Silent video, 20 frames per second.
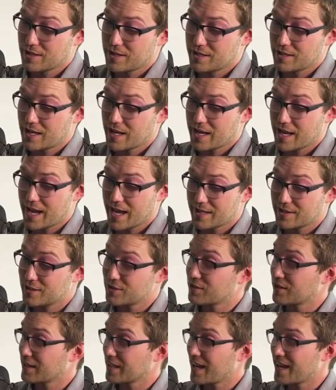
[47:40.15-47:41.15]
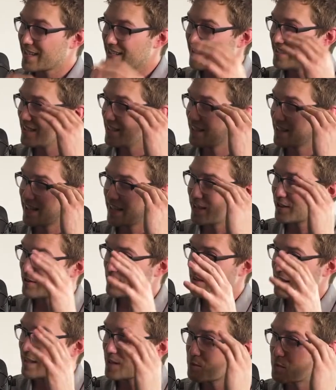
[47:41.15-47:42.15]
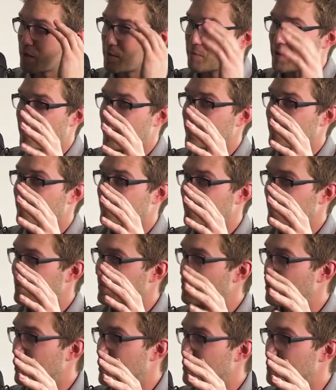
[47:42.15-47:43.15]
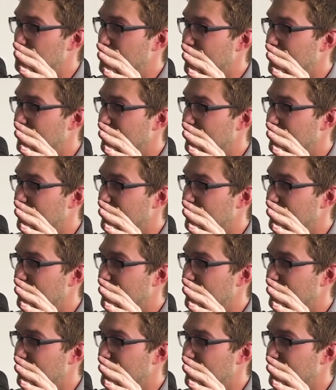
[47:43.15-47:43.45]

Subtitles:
And I had this like idealized thing in my mind that's the way it'd be.